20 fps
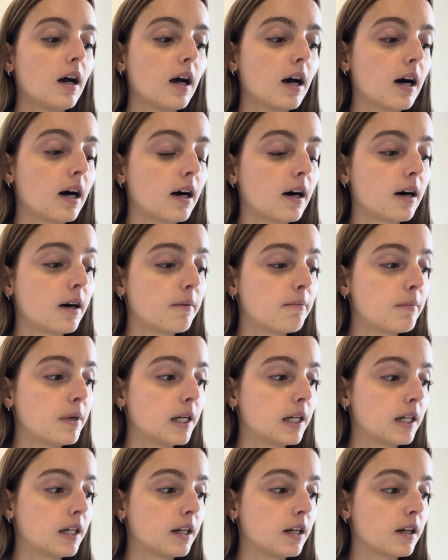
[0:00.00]

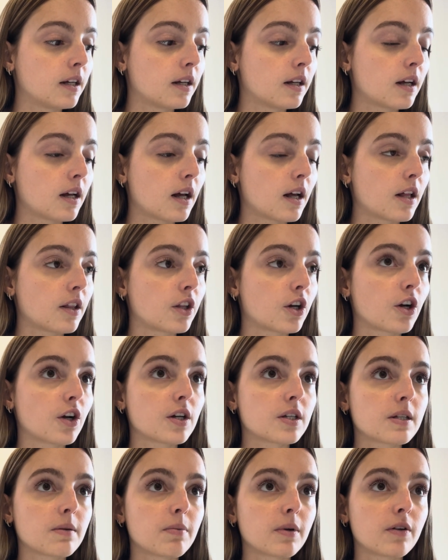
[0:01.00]
There
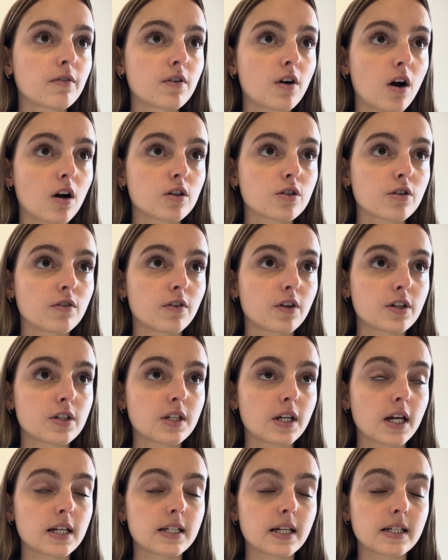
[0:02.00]
is a bit of
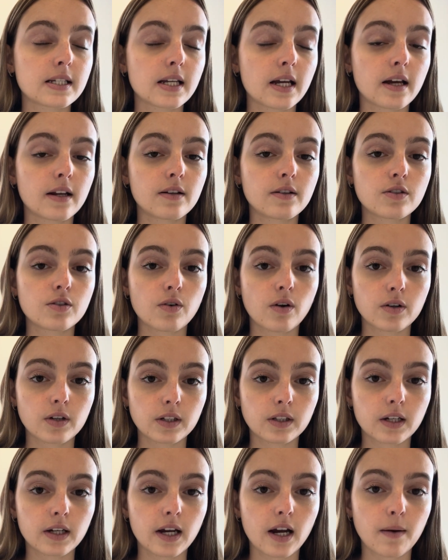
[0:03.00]
controversy, as I said, surrounding
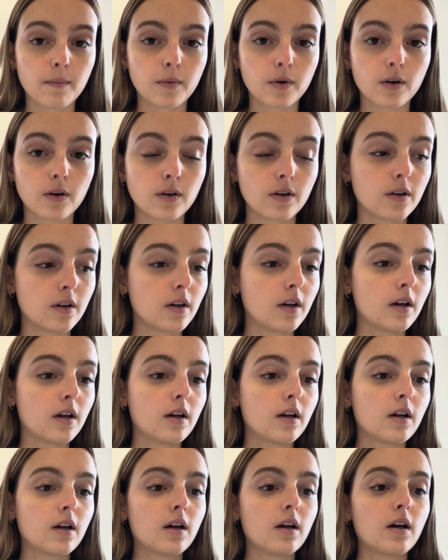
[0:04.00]
the camera
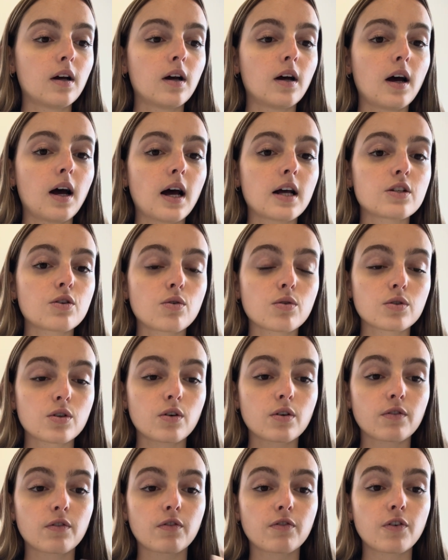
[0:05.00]
as a result
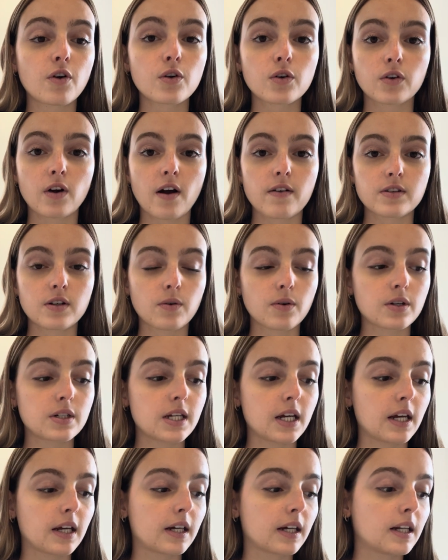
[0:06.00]
of the photographs that were
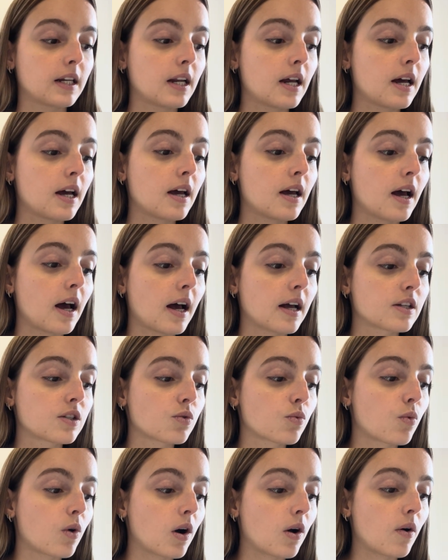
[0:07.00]
taken, as
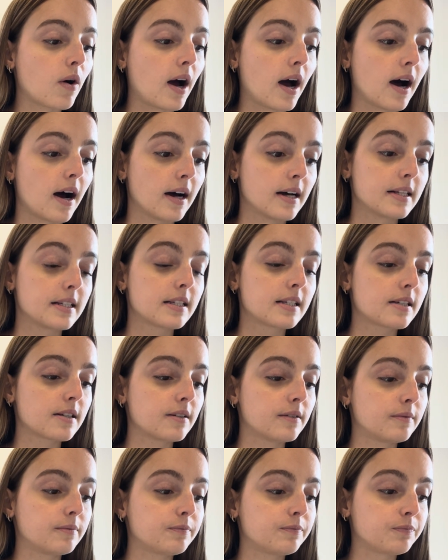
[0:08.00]
well as
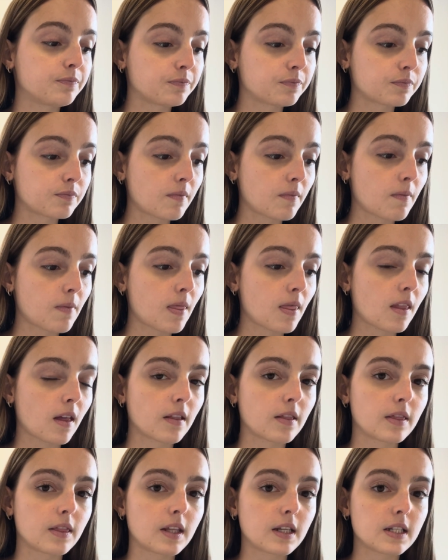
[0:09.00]
the